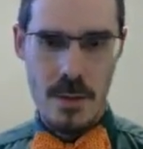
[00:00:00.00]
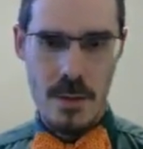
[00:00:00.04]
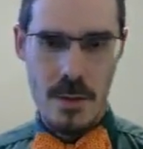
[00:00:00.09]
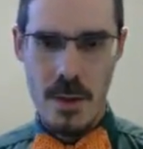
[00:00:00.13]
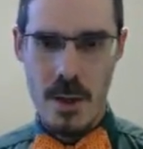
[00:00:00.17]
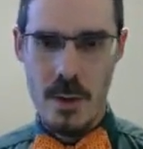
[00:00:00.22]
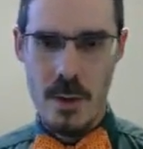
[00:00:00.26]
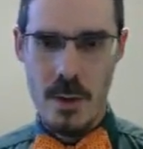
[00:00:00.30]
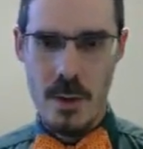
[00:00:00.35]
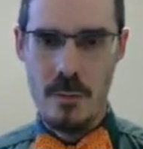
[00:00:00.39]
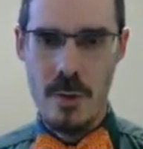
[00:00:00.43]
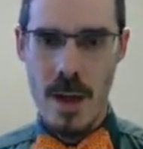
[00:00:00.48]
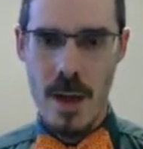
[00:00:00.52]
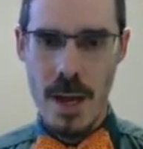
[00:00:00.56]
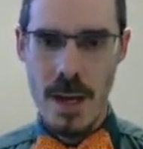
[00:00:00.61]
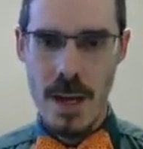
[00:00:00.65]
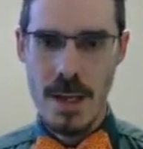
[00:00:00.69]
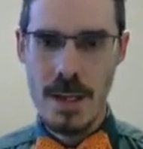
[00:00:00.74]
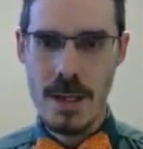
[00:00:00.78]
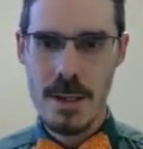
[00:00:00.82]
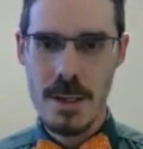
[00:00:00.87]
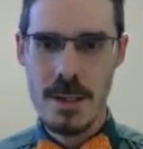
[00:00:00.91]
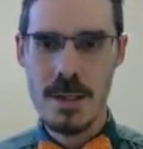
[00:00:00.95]
The
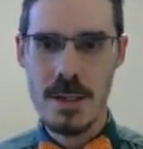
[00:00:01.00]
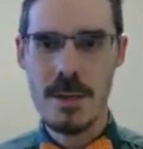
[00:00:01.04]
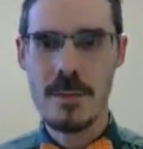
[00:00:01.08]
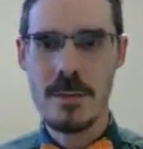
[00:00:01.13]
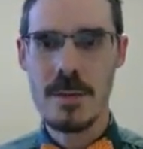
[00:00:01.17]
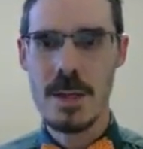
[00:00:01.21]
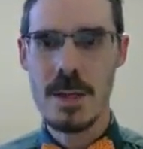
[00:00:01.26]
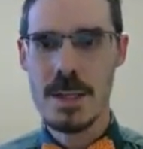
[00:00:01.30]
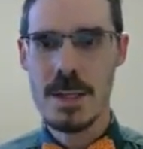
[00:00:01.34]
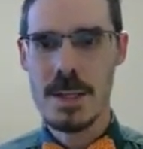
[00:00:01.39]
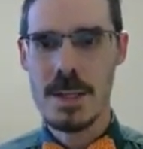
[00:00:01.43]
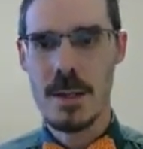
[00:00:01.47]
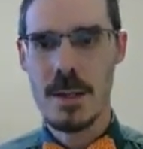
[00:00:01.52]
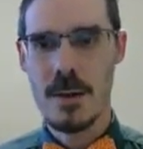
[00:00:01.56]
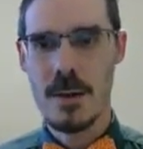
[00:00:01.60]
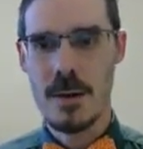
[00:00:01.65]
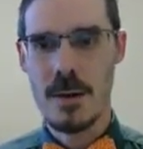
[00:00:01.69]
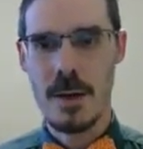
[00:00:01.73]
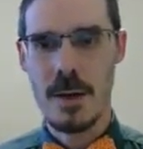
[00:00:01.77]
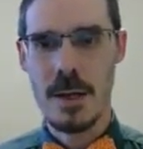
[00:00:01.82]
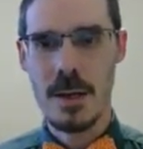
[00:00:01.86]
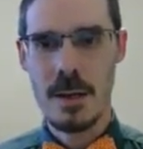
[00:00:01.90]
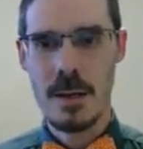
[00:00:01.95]
gradient of this
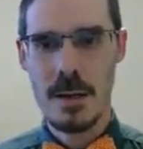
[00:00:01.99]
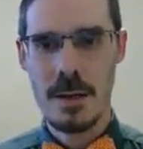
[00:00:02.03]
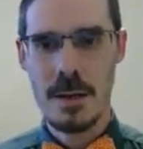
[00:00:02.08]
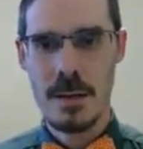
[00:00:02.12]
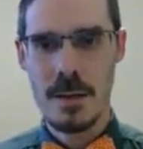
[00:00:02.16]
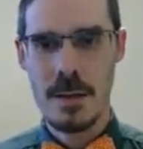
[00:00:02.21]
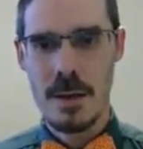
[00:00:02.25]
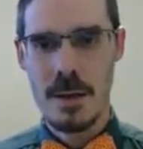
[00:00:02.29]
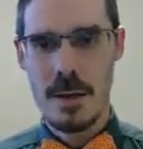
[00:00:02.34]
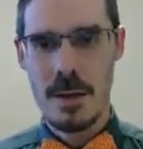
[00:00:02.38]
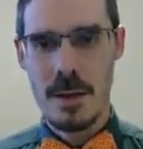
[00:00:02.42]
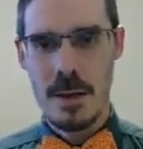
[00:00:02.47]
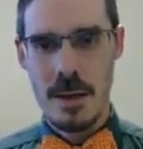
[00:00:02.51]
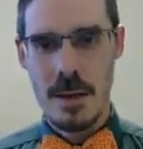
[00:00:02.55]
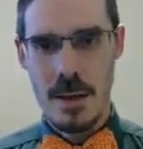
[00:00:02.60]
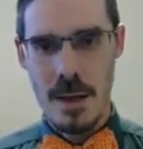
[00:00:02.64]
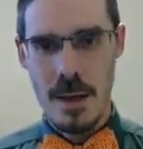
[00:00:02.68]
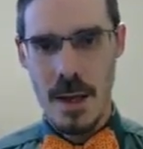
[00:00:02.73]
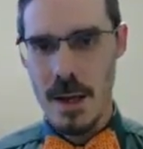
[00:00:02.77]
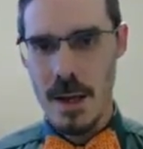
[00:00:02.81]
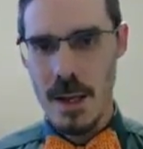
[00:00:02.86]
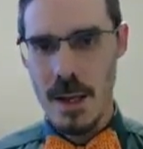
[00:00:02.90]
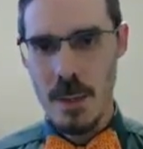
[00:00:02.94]
line
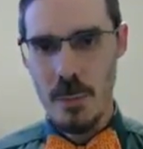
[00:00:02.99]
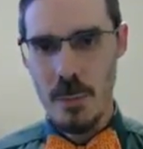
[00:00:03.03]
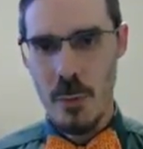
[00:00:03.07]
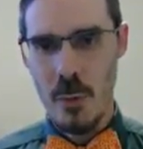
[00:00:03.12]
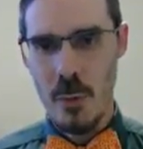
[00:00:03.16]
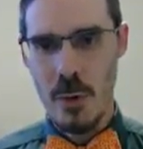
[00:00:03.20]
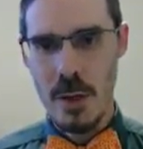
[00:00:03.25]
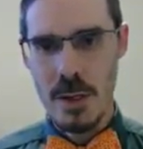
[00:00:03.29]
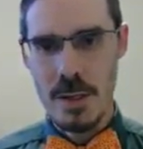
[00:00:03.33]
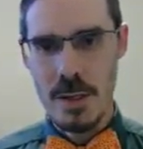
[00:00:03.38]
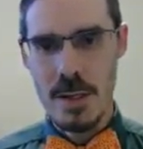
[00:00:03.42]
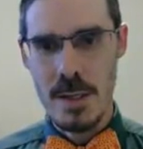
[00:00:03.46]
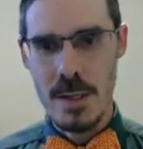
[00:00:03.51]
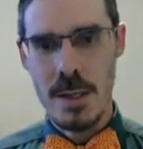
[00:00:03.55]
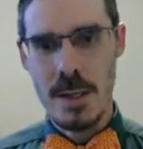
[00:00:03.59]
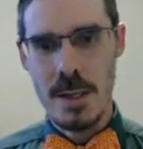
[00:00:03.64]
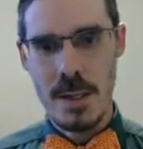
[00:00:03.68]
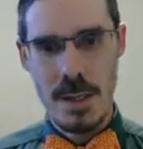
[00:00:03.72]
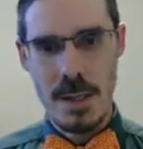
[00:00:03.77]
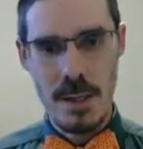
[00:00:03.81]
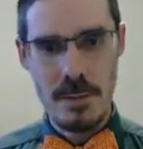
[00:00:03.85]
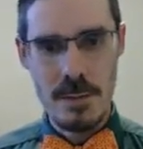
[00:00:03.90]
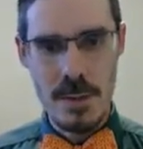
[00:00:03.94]
at any point
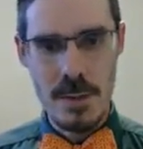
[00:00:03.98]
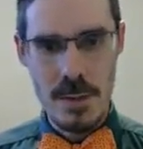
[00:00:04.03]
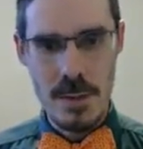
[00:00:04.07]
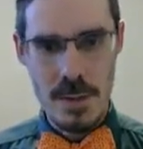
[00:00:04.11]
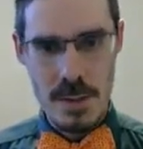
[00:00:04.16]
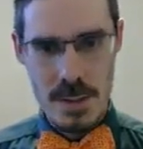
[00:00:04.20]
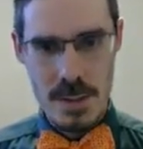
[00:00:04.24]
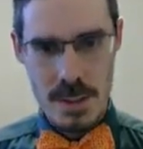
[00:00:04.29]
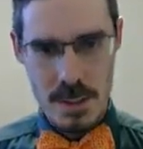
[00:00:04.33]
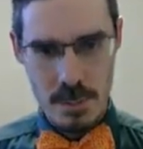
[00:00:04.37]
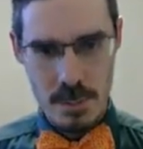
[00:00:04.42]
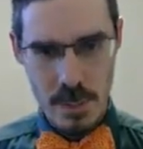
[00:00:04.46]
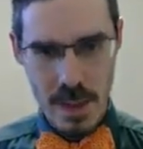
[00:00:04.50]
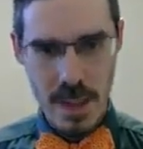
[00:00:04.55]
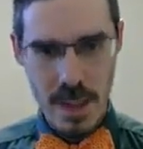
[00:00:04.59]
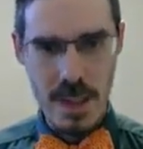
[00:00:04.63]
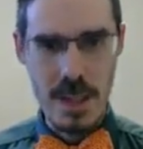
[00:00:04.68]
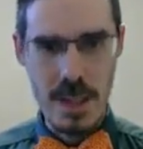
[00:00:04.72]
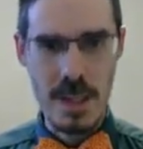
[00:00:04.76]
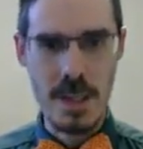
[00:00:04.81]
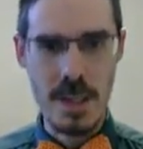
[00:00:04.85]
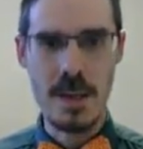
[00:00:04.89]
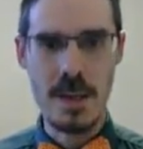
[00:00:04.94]
gives you the
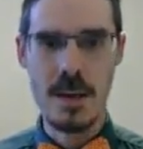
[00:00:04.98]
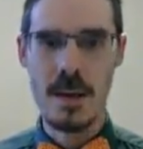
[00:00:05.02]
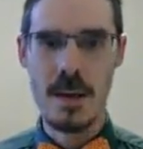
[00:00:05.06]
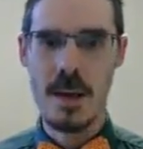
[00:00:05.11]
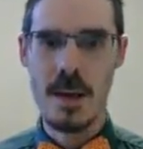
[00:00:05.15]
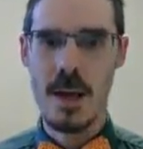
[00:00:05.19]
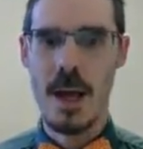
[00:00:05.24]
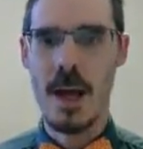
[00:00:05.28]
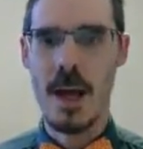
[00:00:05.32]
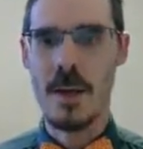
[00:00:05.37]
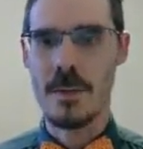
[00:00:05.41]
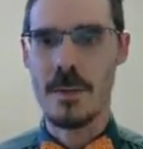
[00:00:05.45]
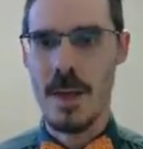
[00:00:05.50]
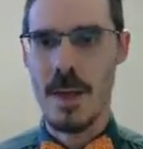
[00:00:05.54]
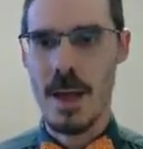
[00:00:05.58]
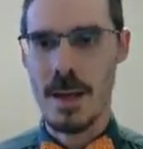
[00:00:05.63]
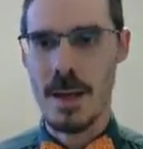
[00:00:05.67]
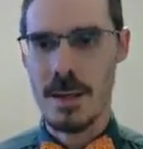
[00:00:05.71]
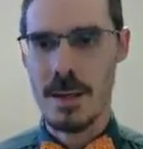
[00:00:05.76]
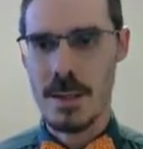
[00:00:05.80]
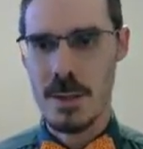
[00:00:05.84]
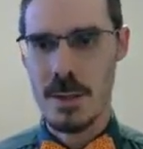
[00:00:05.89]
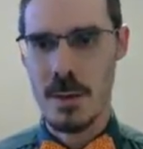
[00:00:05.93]
speed at
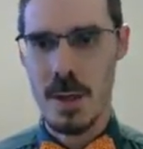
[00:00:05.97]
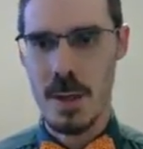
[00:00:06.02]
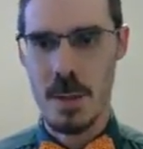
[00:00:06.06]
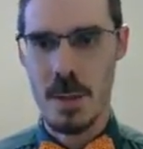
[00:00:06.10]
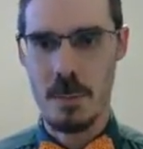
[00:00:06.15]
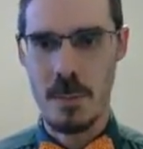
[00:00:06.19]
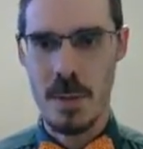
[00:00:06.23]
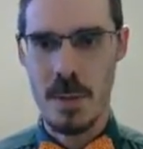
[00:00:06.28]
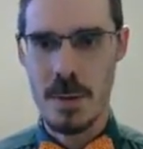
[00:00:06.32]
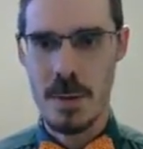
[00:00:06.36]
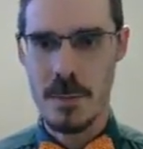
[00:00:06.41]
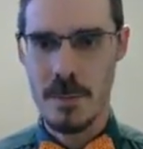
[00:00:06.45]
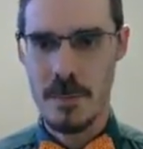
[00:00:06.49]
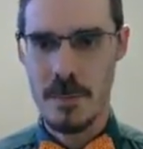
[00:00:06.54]
that time.